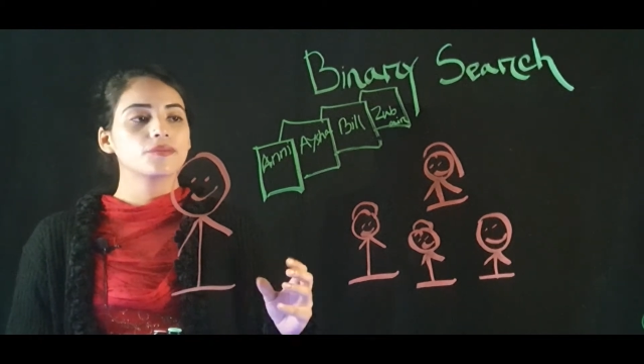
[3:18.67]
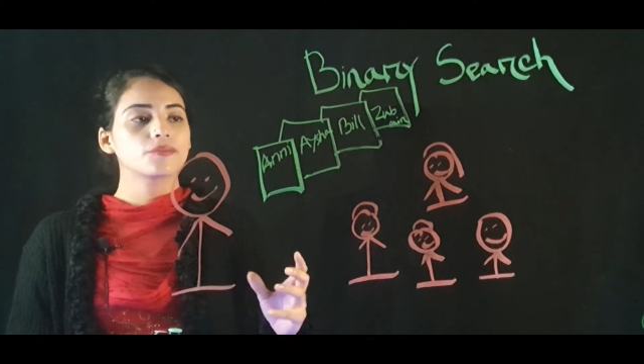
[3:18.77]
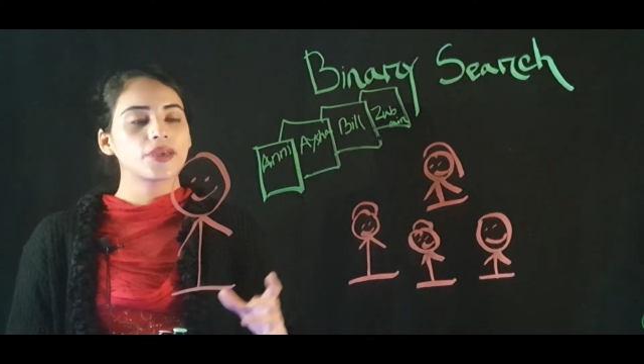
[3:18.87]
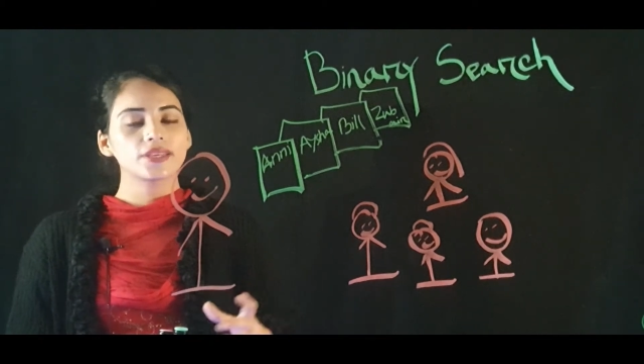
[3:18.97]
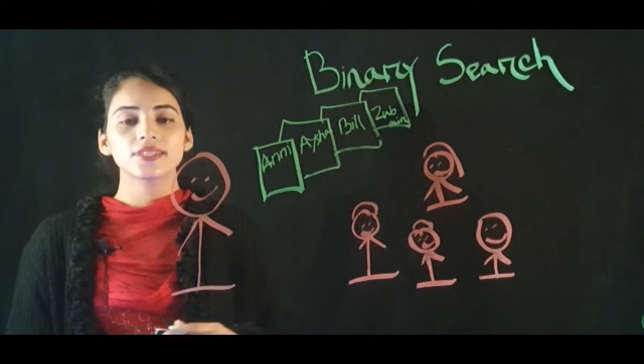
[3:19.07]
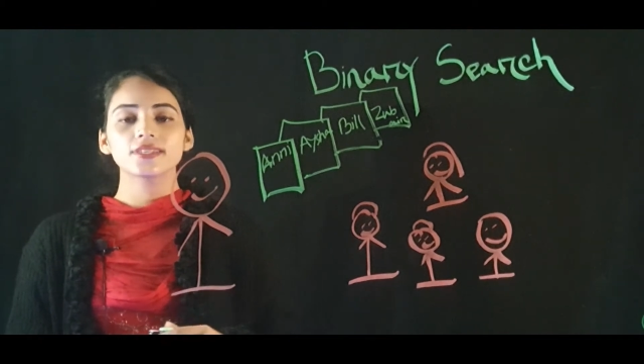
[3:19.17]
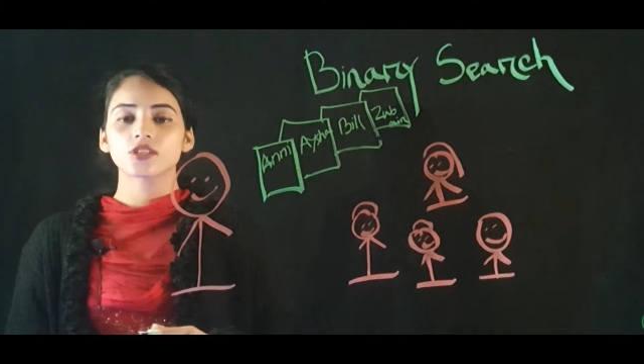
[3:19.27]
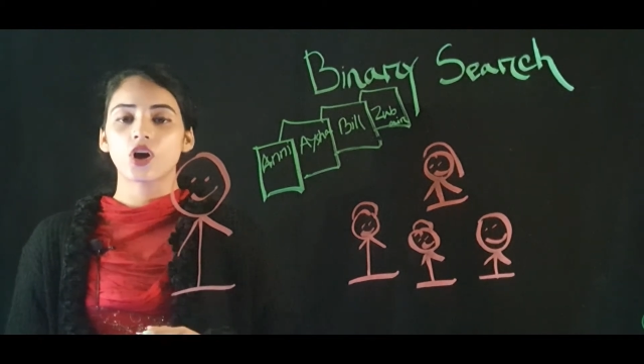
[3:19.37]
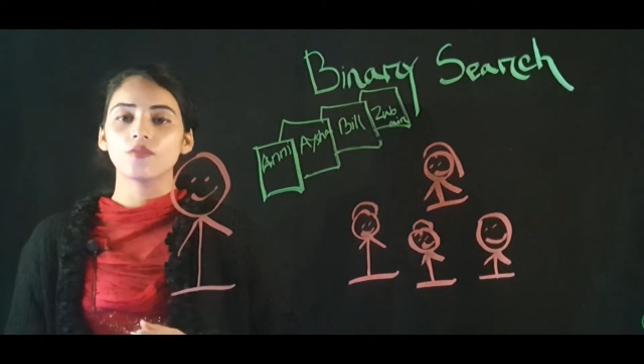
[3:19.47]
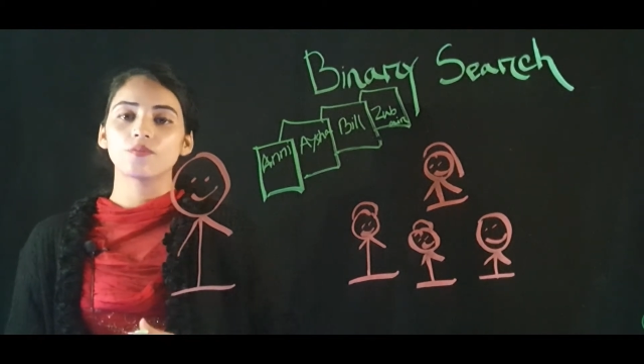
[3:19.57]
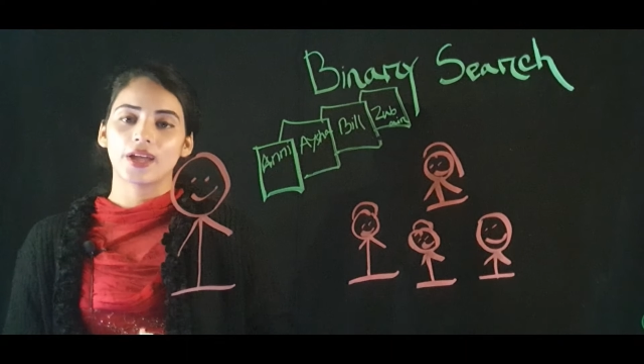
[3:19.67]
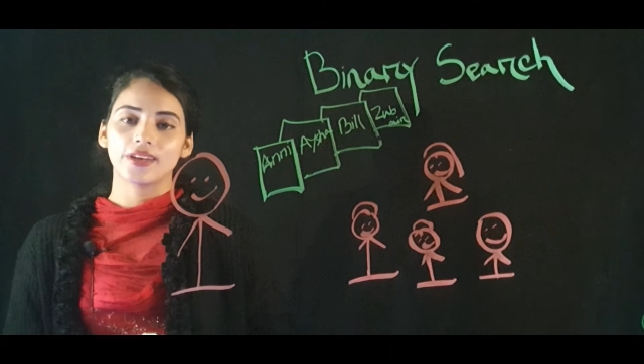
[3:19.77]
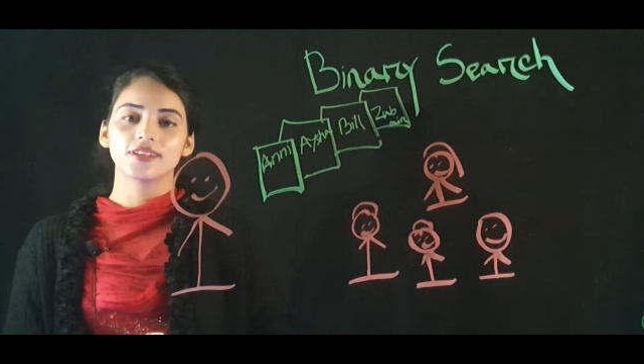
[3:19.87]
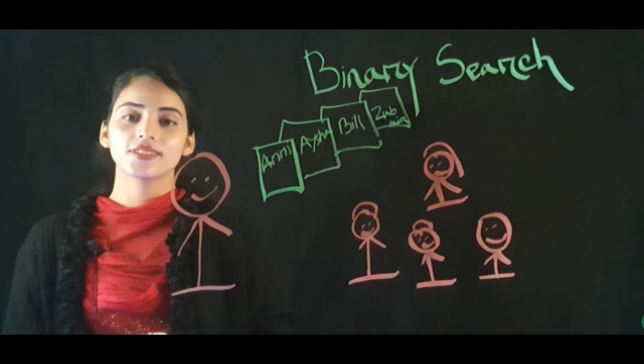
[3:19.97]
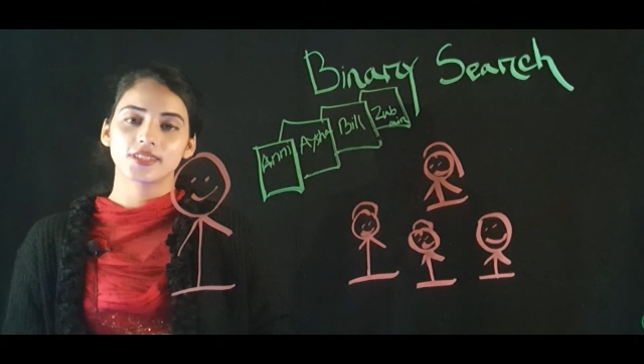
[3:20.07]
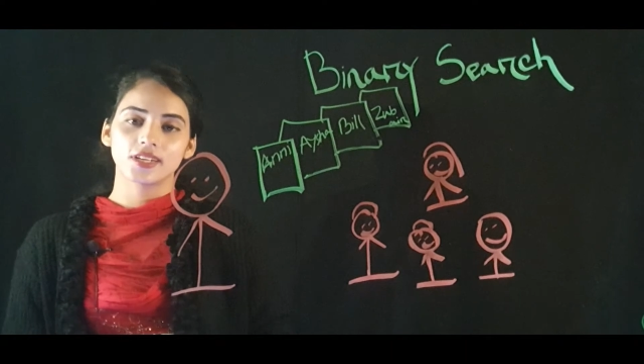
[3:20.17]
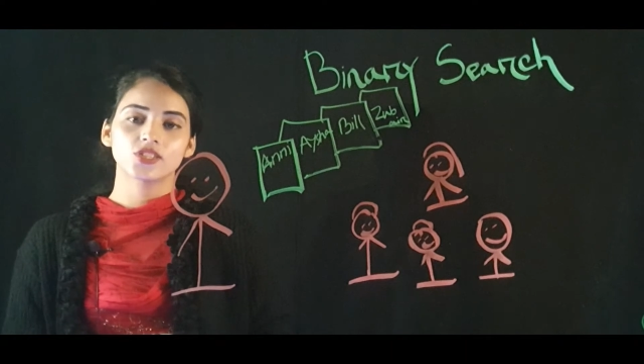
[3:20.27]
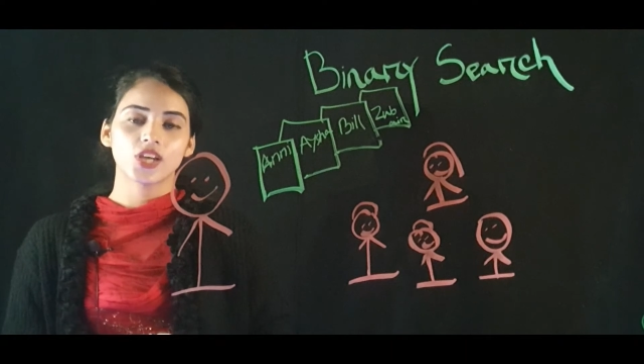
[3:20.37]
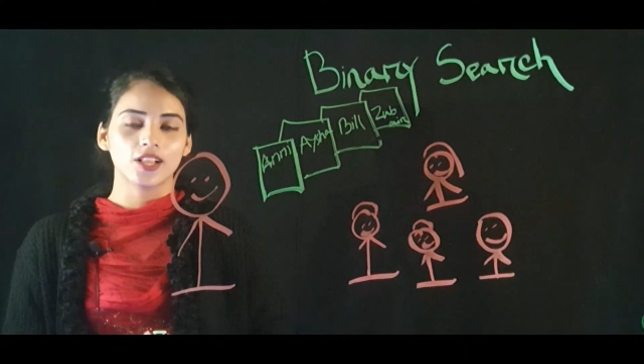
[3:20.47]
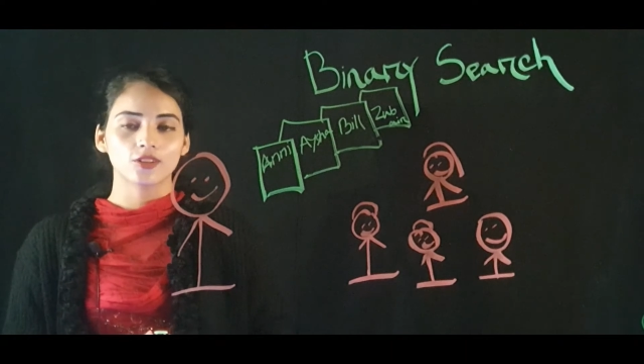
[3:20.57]
basics of binary search
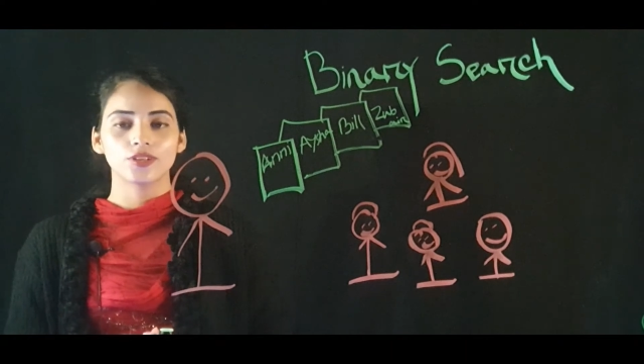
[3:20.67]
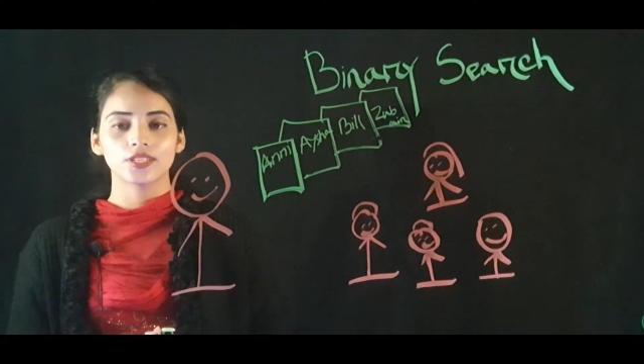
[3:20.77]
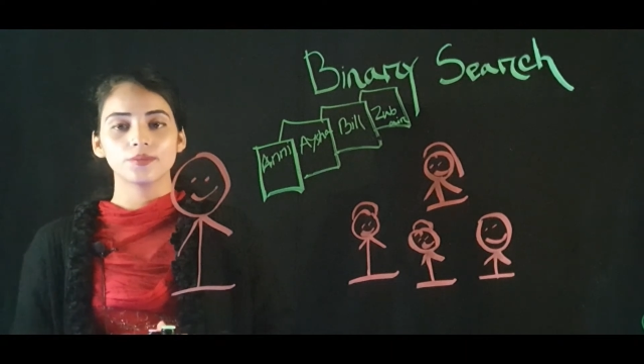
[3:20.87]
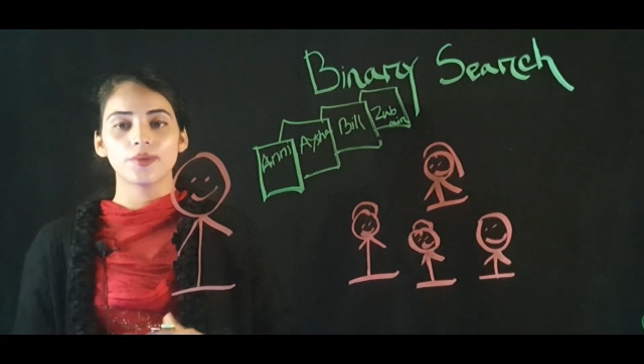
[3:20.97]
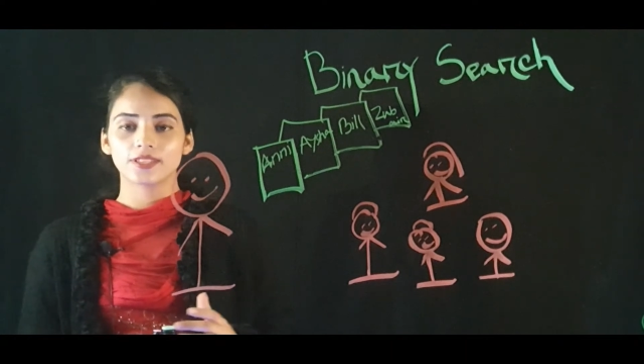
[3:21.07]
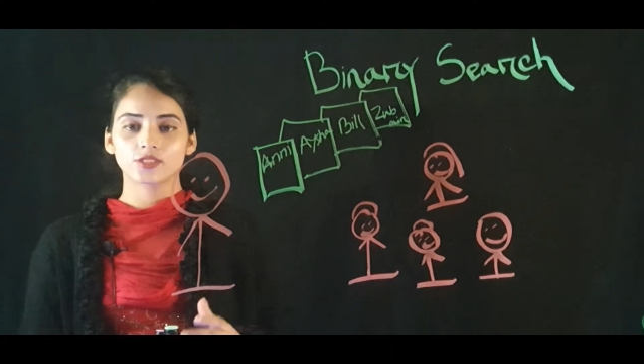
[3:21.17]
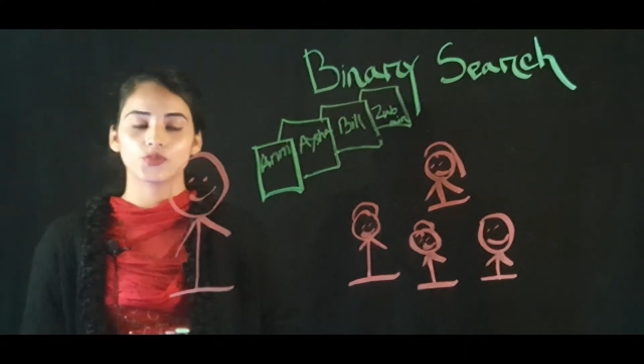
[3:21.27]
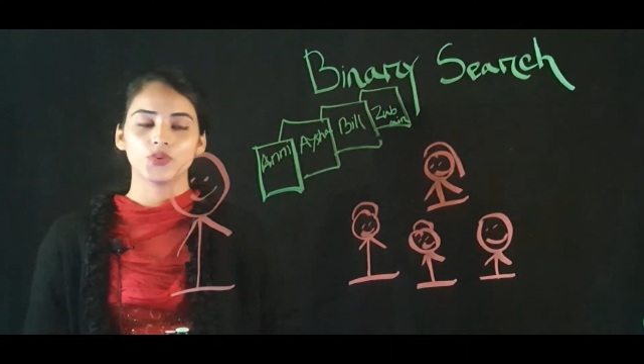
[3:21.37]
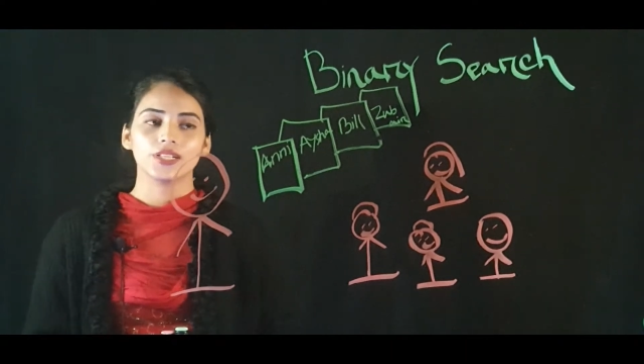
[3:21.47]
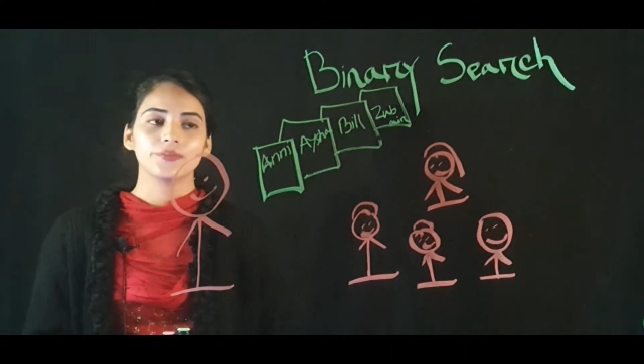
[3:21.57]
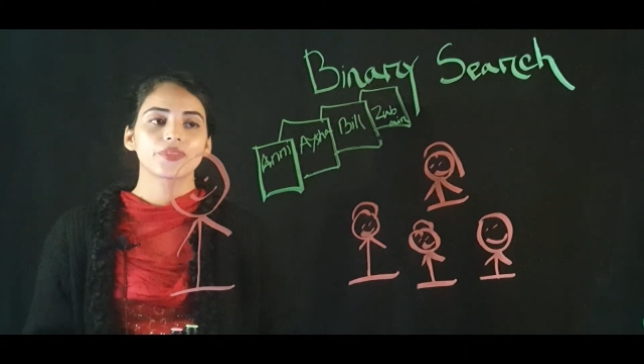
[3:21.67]
algorithm as well.